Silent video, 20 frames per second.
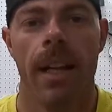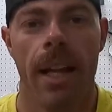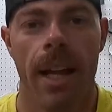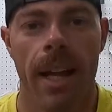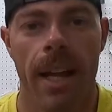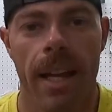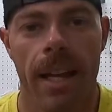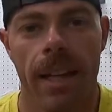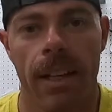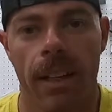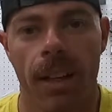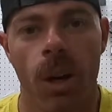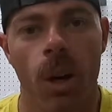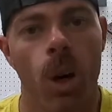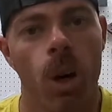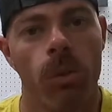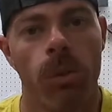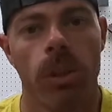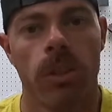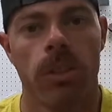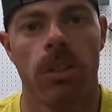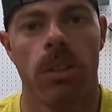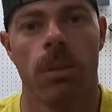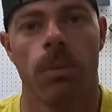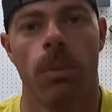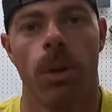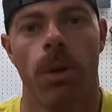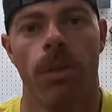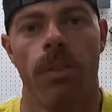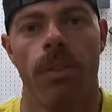and go over
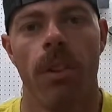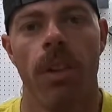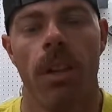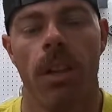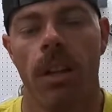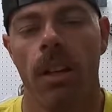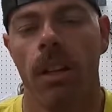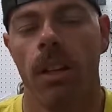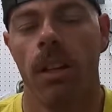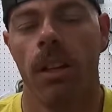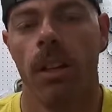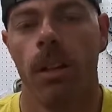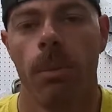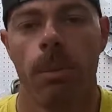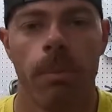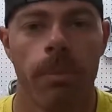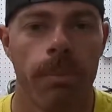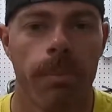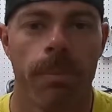some of the,